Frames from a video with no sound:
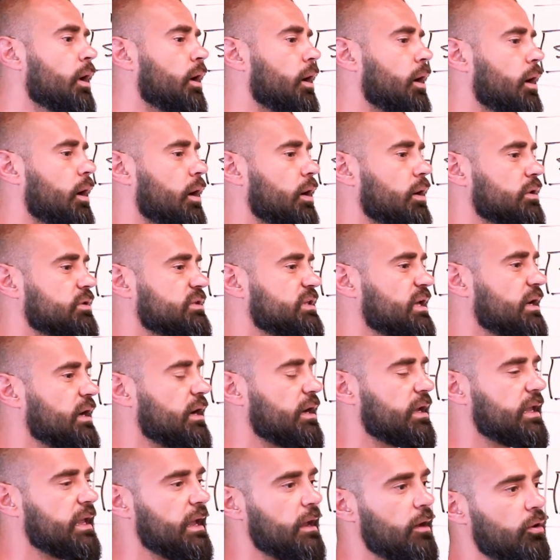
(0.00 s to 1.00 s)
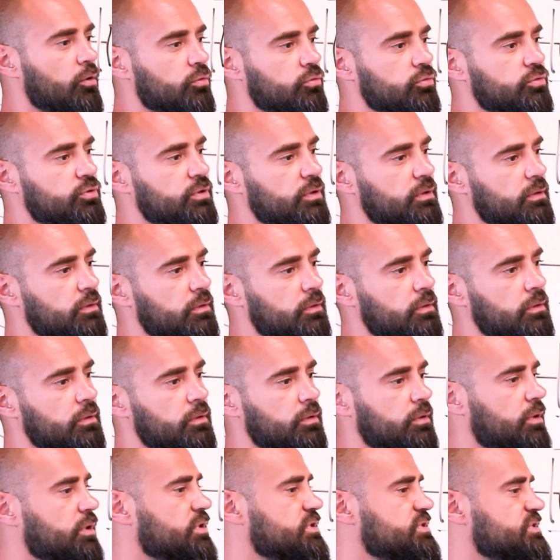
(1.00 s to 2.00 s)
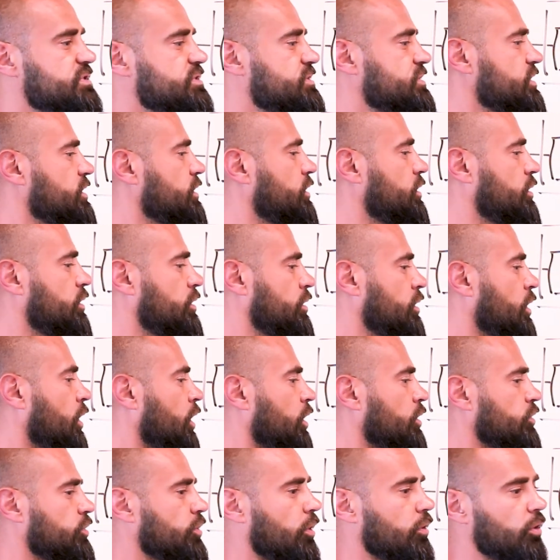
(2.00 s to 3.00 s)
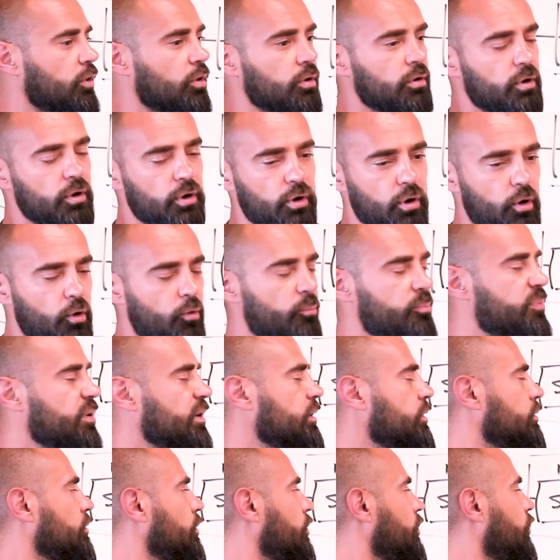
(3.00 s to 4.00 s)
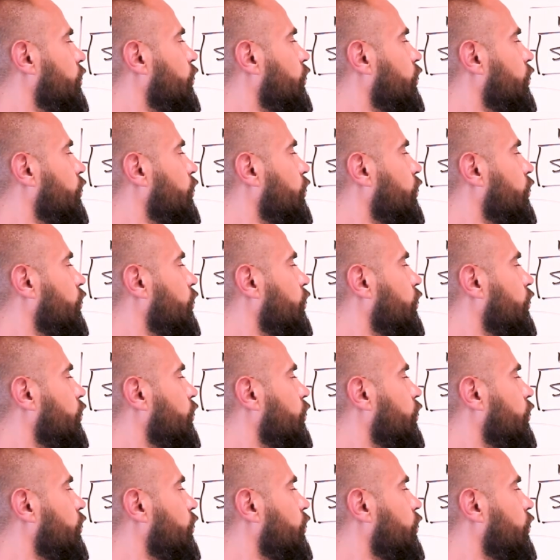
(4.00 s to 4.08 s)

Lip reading: The account is no longer open,